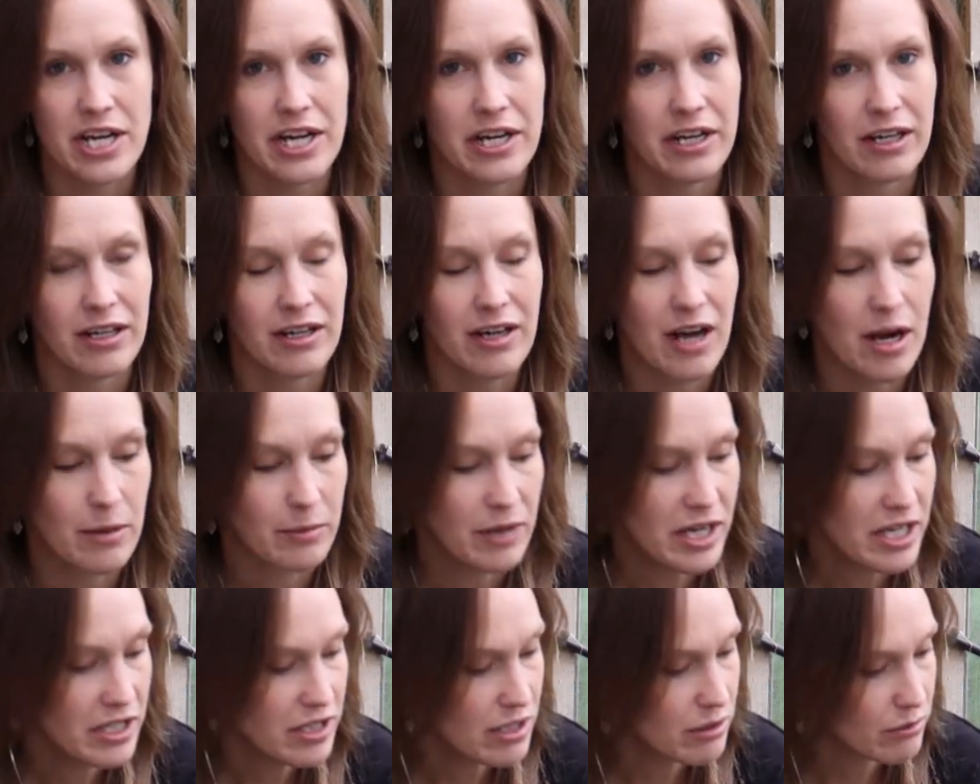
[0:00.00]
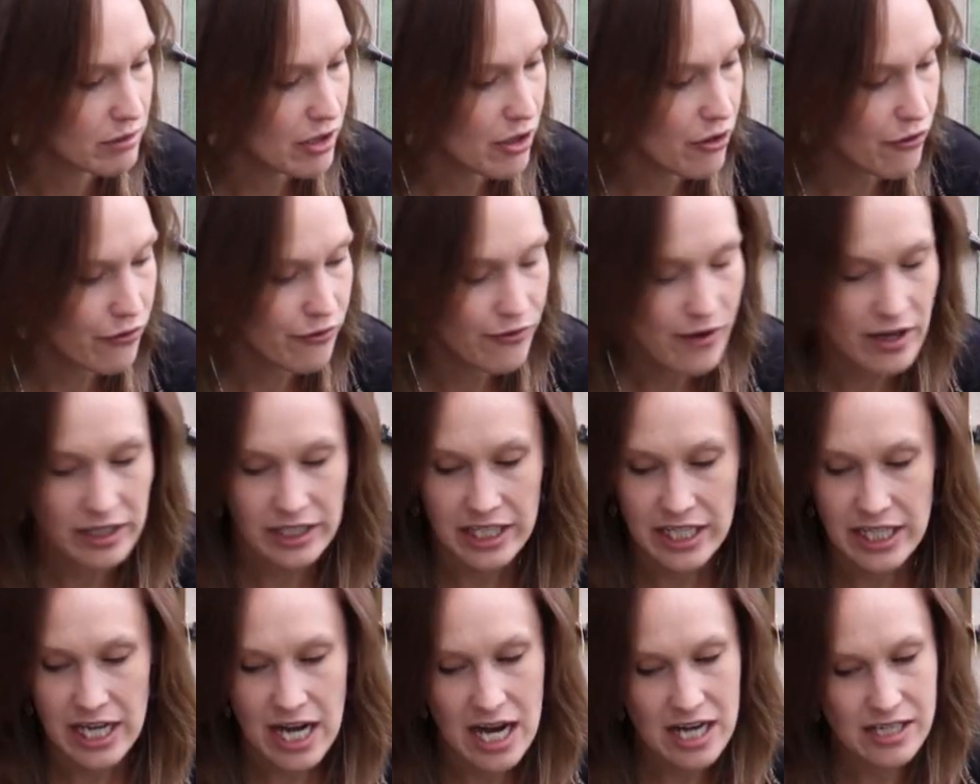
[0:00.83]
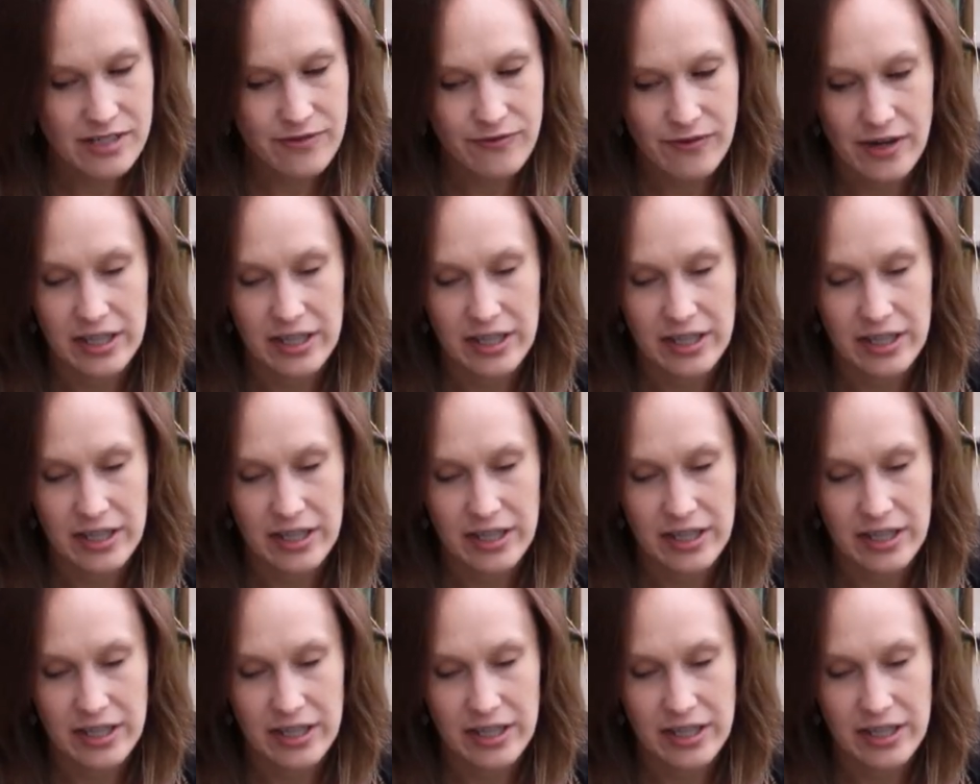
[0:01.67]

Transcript: here. I'm getting a real funky ass